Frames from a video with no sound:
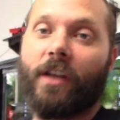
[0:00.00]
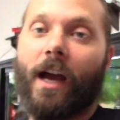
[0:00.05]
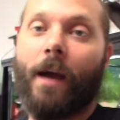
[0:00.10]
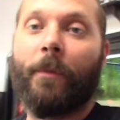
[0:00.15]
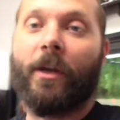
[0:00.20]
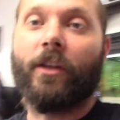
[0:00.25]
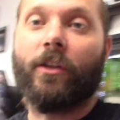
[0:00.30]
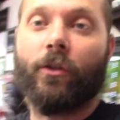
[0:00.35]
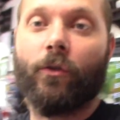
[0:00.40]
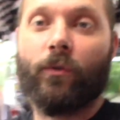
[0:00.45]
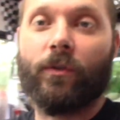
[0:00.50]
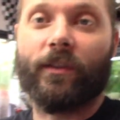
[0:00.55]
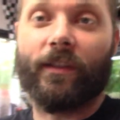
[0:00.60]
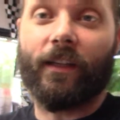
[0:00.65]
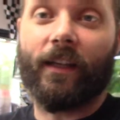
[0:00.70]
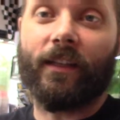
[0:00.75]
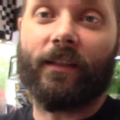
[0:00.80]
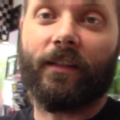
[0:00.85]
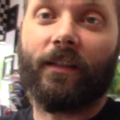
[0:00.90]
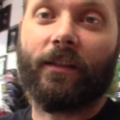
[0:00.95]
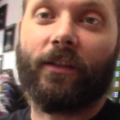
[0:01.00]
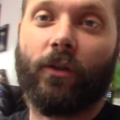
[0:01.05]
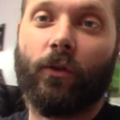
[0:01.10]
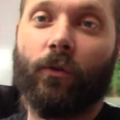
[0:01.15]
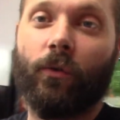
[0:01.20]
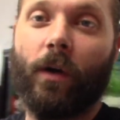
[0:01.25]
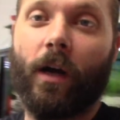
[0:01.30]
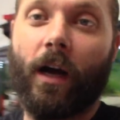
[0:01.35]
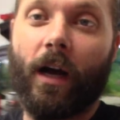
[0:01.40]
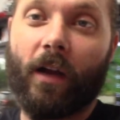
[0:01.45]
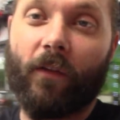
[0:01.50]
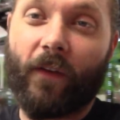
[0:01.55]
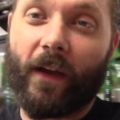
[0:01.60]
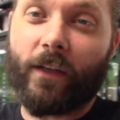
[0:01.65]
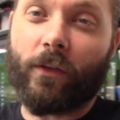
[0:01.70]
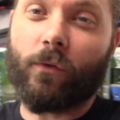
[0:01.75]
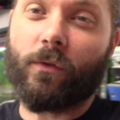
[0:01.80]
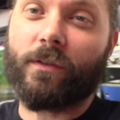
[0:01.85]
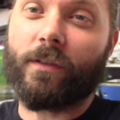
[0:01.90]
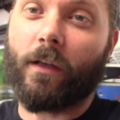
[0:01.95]
I'm going to use this to, uh, if I
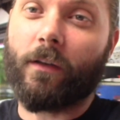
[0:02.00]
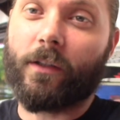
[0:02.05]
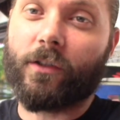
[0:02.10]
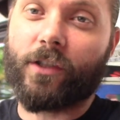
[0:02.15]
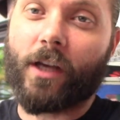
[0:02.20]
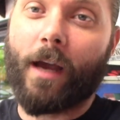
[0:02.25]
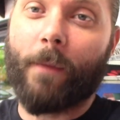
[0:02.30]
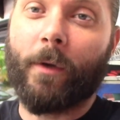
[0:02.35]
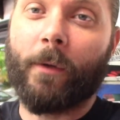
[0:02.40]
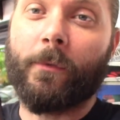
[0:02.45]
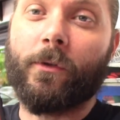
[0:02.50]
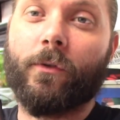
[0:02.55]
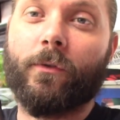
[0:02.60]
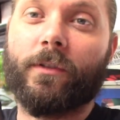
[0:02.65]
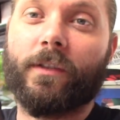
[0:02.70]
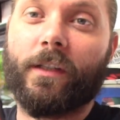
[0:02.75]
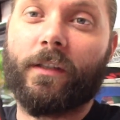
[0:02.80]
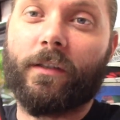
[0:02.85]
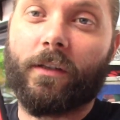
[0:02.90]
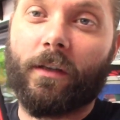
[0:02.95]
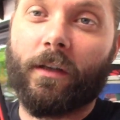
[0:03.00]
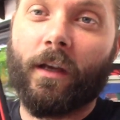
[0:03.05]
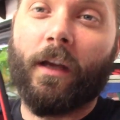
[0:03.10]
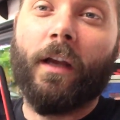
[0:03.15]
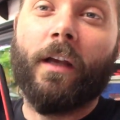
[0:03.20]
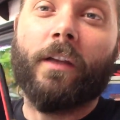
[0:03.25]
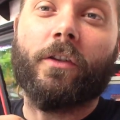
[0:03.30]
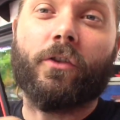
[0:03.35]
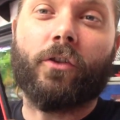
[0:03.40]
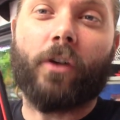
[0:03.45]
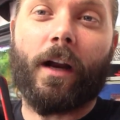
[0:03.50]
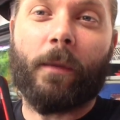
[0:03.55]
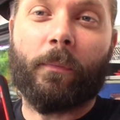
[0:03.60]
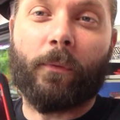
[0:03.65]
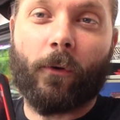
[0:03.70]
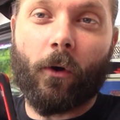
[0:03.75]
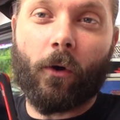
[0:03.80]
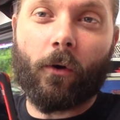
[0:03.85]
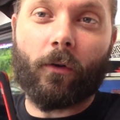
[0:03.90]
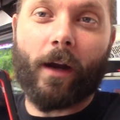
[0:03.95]
do sell the job, I'm going to use this to, to try to
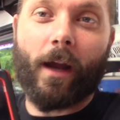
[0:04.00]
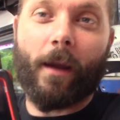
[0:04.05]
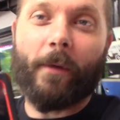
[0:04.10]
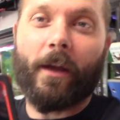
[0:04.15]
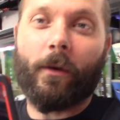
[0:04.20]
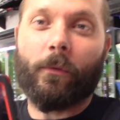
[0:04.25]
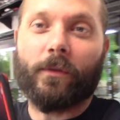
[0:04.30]
program it.